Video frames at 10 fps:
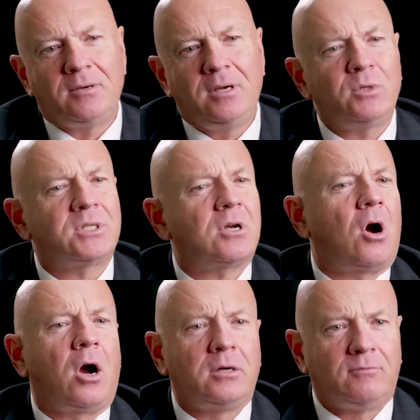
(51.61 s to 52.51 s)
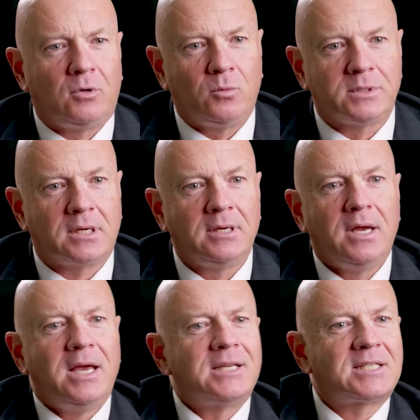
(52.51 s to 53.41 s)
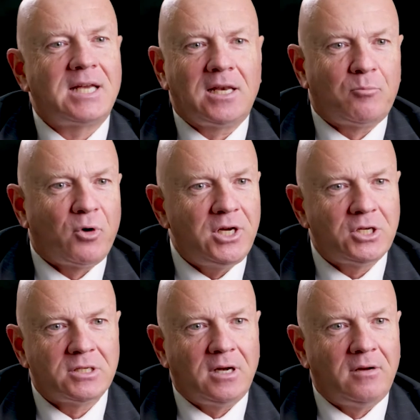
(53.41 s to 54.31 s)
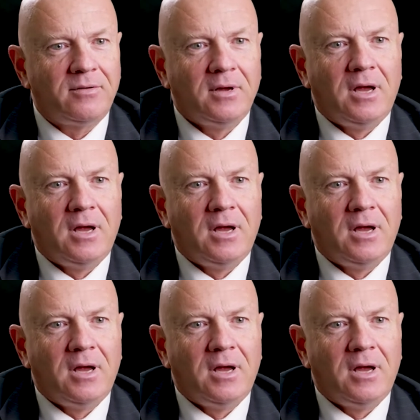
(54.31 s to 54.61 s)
It was a carnival, it was a celebration of,